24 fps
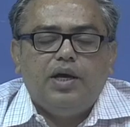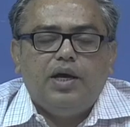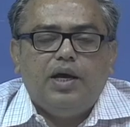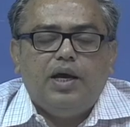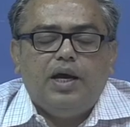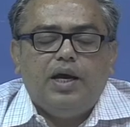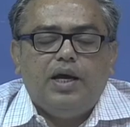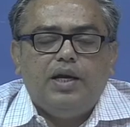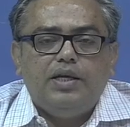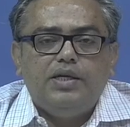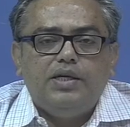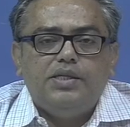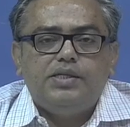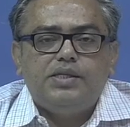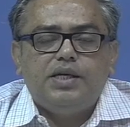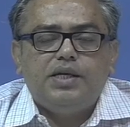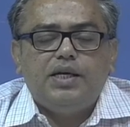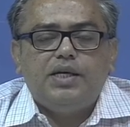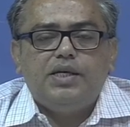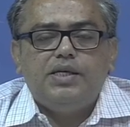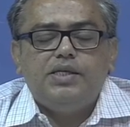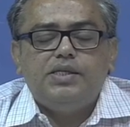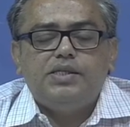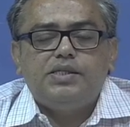and it
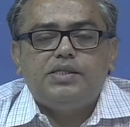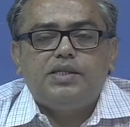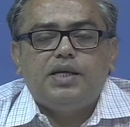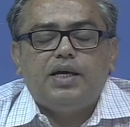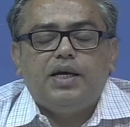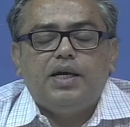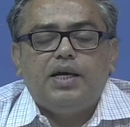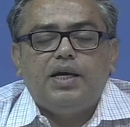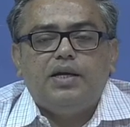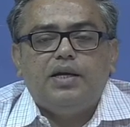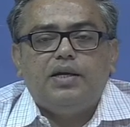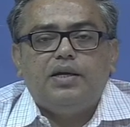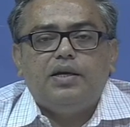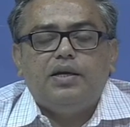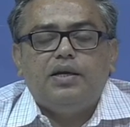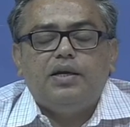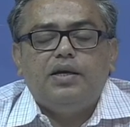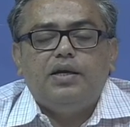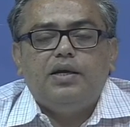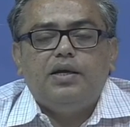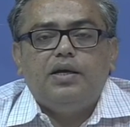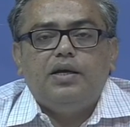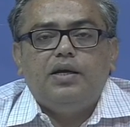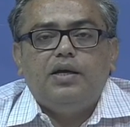says that
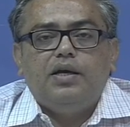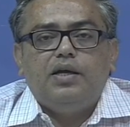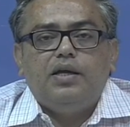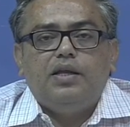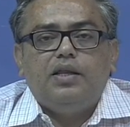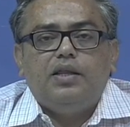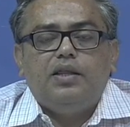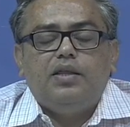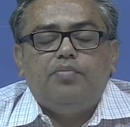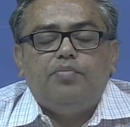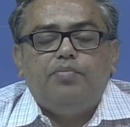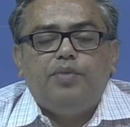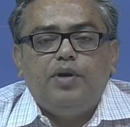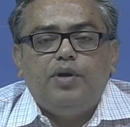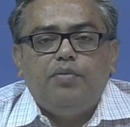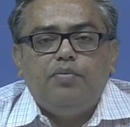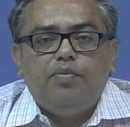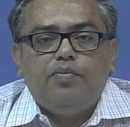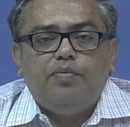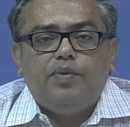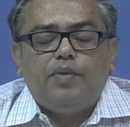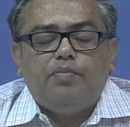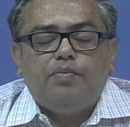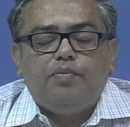the
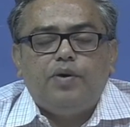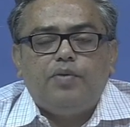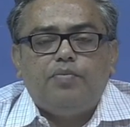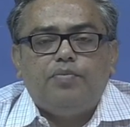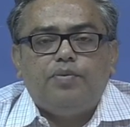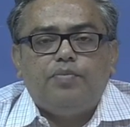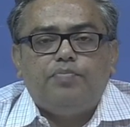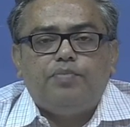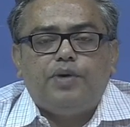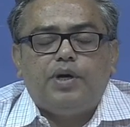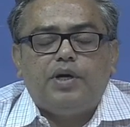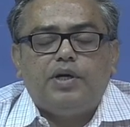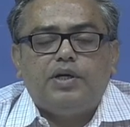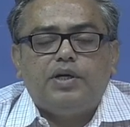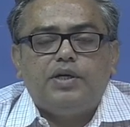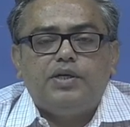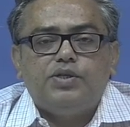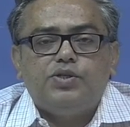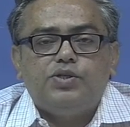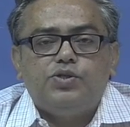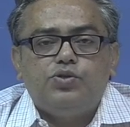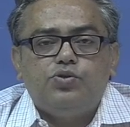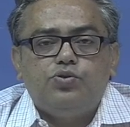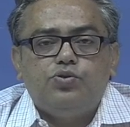minimum number of a partner
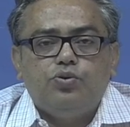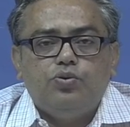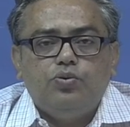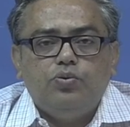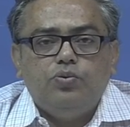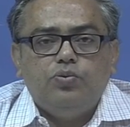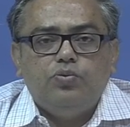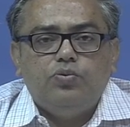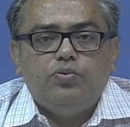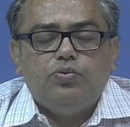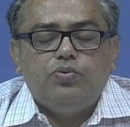is 2,